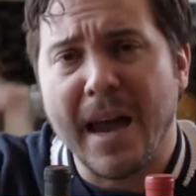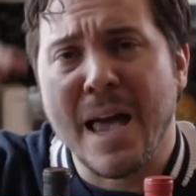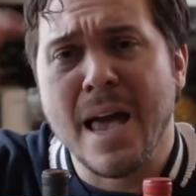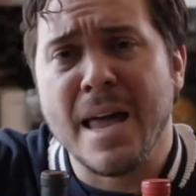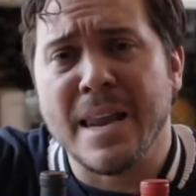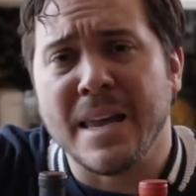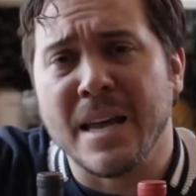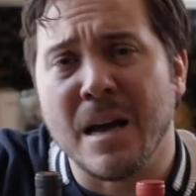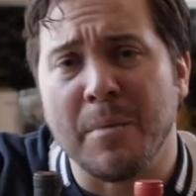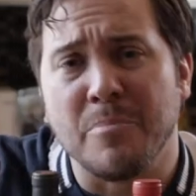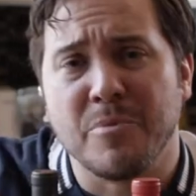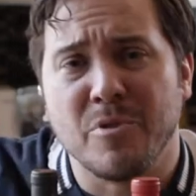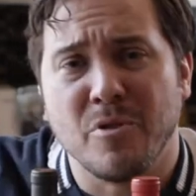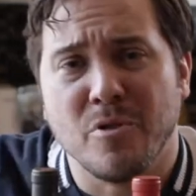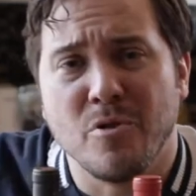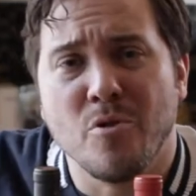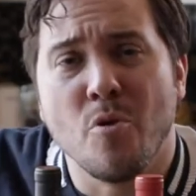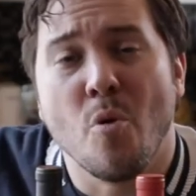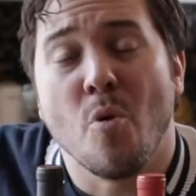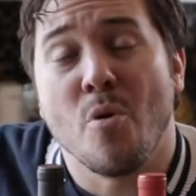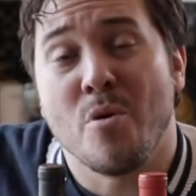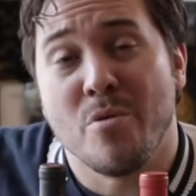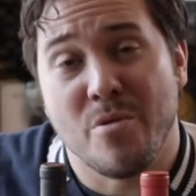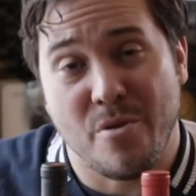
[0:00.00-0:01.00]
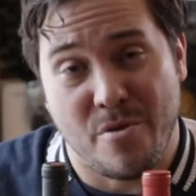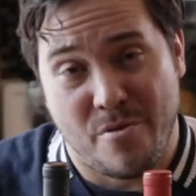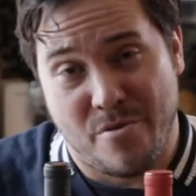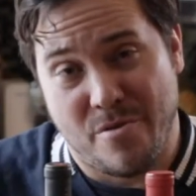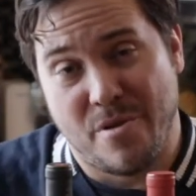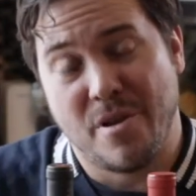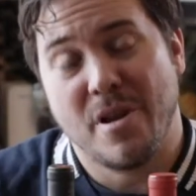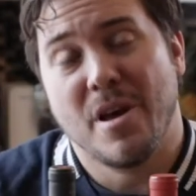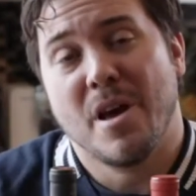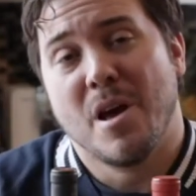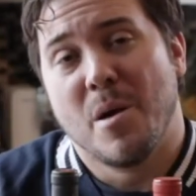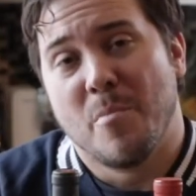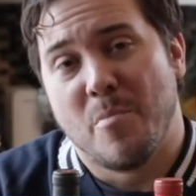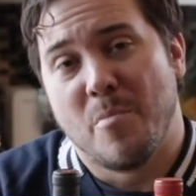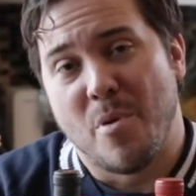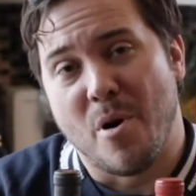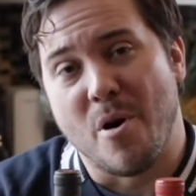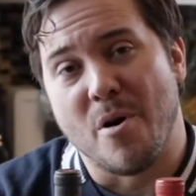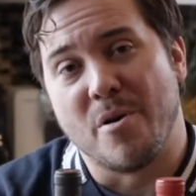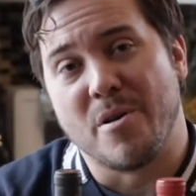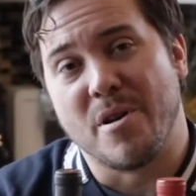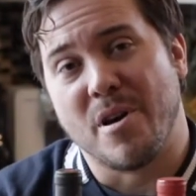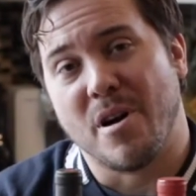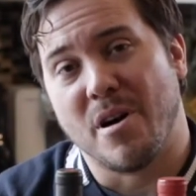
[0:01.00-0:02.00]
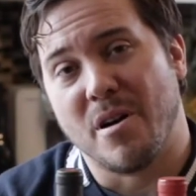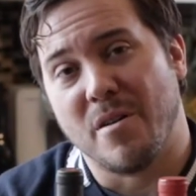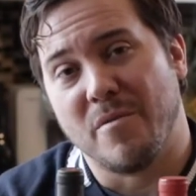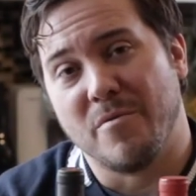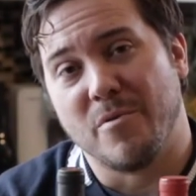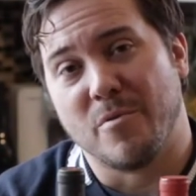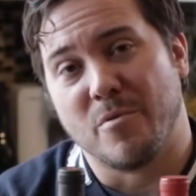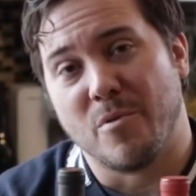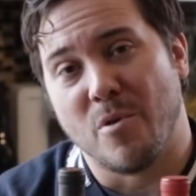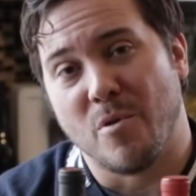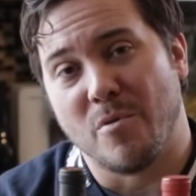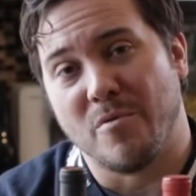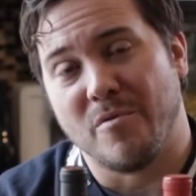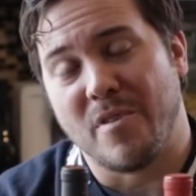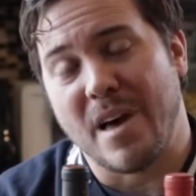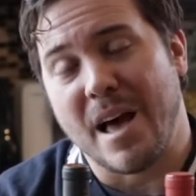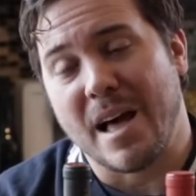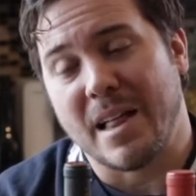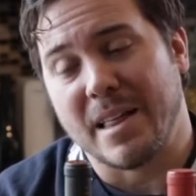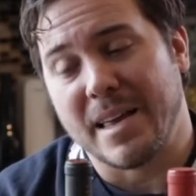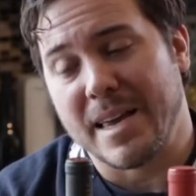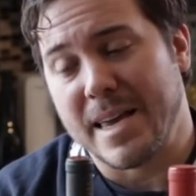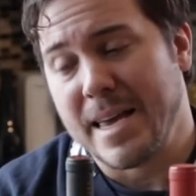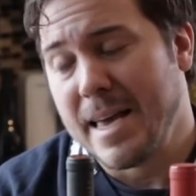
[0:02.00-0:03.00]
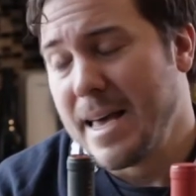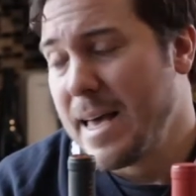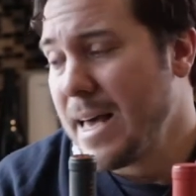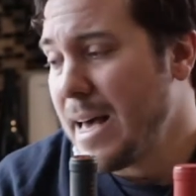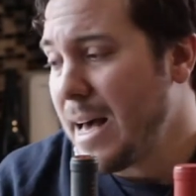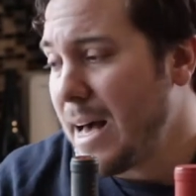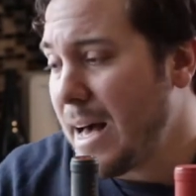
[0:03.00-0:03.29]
Heading up to northern part of the Rhone Valley,